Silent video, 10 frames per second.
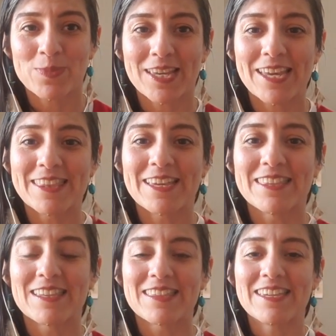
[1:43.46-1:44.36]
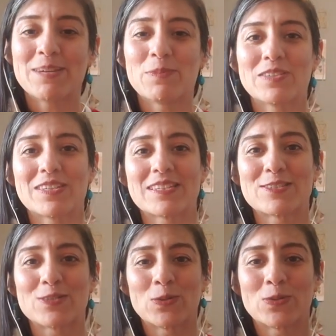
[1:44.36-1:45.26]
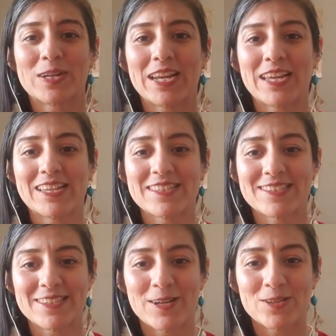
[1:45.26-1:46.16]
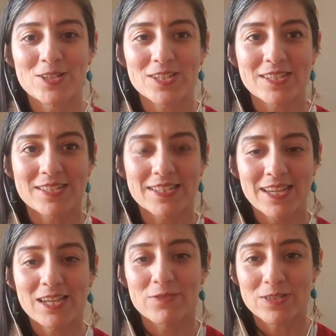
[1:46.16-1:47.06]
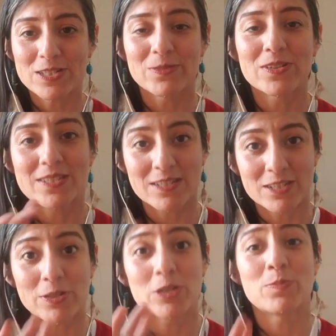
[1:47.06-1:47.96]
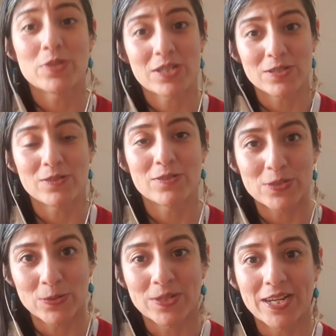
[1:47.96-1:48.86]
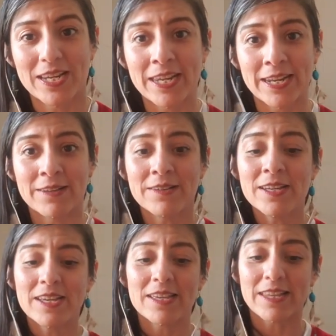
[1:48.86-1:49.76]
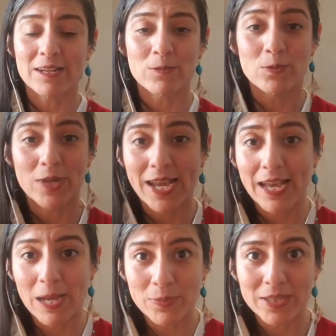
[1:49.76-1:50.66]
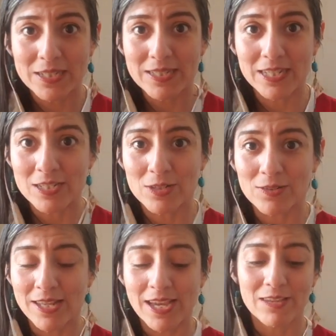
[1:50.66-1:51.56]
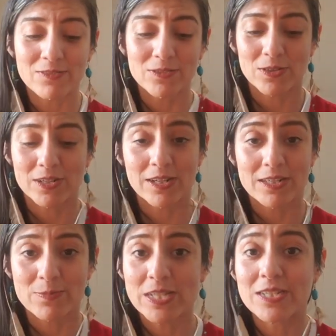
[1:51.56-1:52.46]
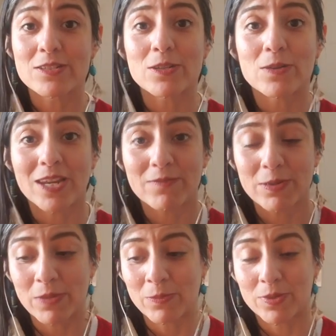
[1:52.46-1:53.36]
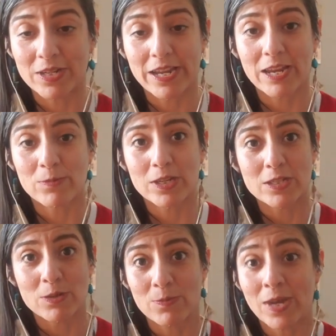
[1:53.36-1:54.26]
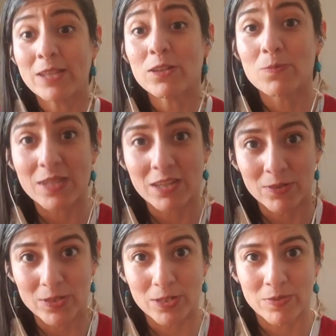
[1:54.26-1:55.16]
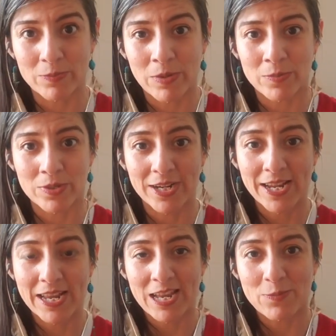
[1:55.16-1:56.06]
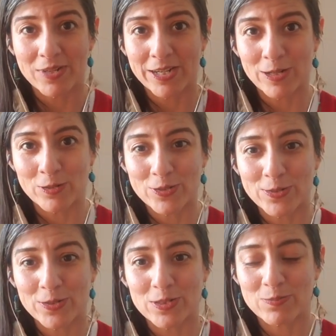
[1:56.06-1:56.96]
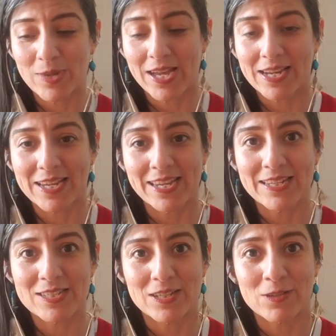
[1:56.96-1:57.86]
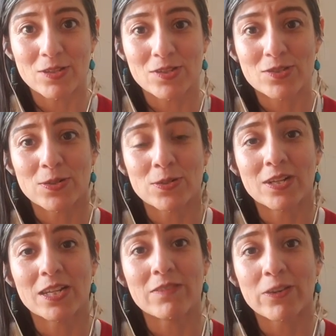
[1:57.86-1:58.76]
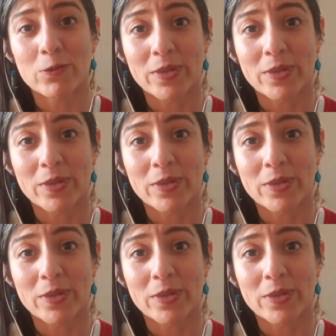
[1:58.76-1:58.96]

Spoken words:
And the thing about the story is not just, first of all, it starts with your personal story, like what happened in your life or as much as you can remember and what you might not be able to remember. But it also goes back into the story of your